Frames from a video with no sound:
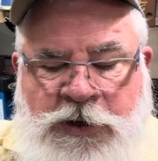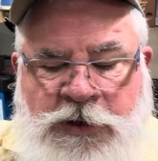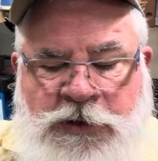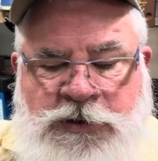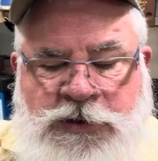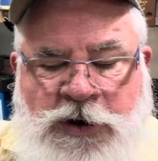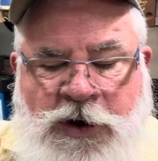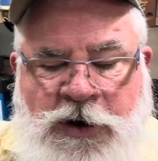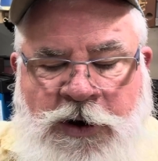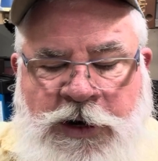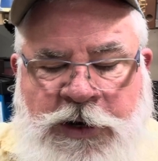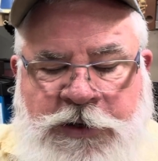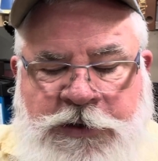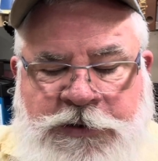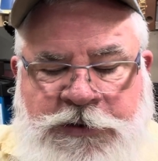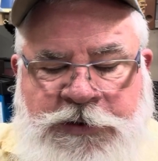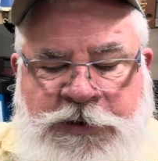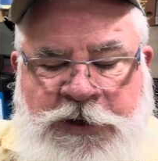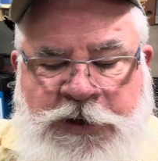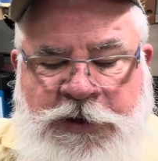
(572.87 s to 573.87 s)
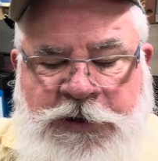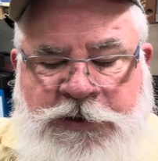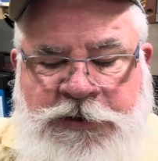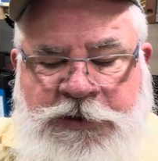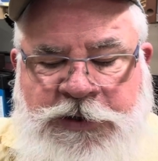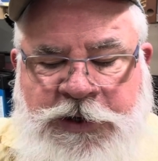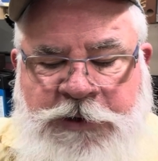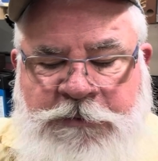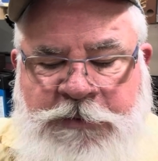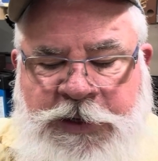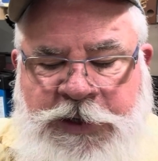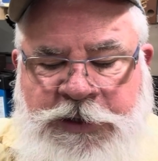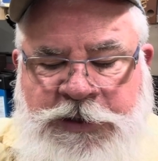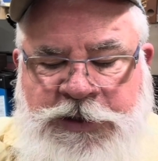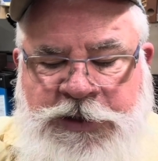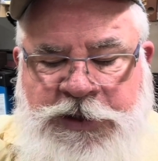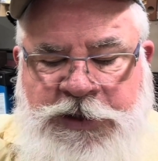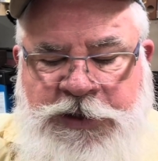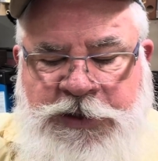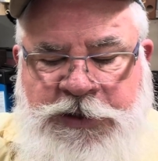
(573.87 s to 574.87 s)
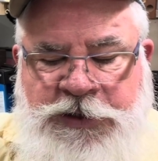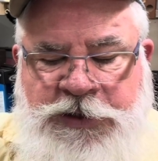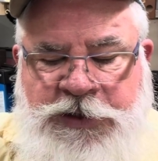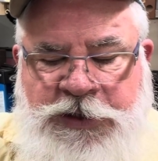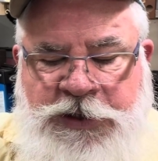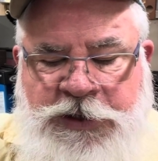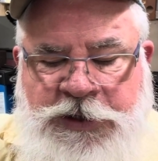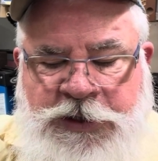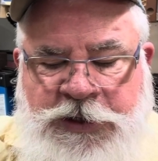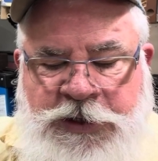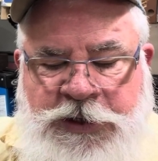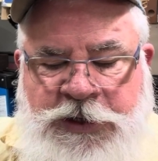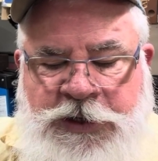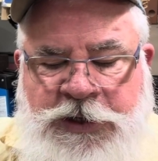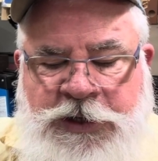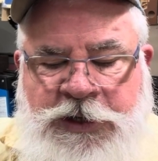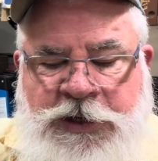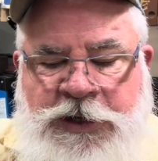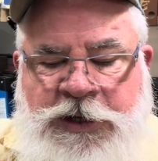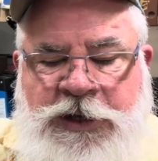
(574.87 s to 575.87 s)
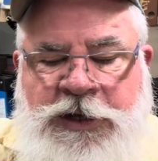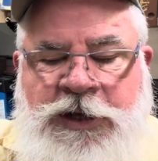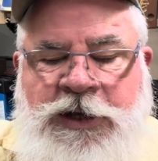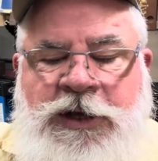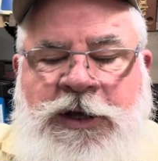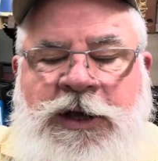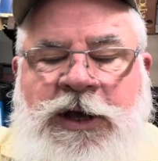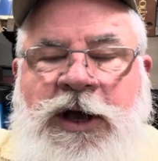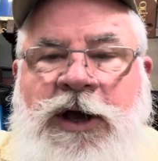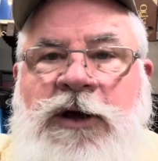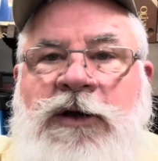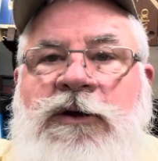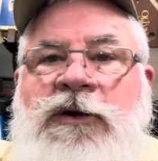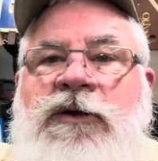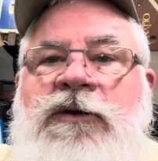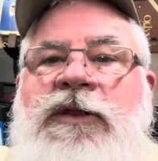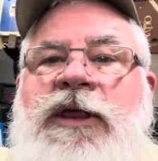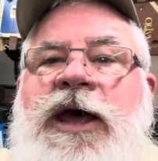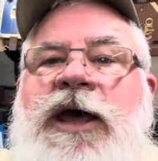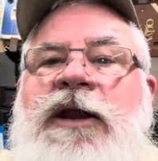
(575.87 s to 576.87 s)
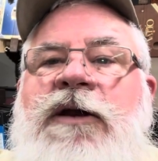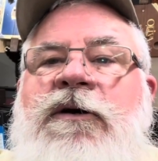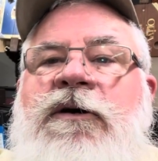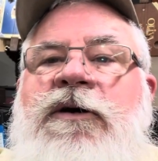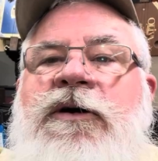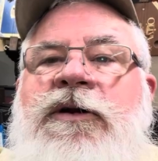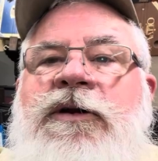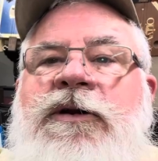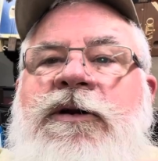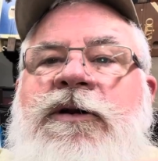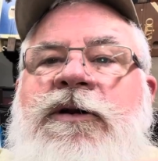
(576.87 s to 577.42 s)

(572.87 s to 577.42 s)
Charlie's CBGs. I glue that on,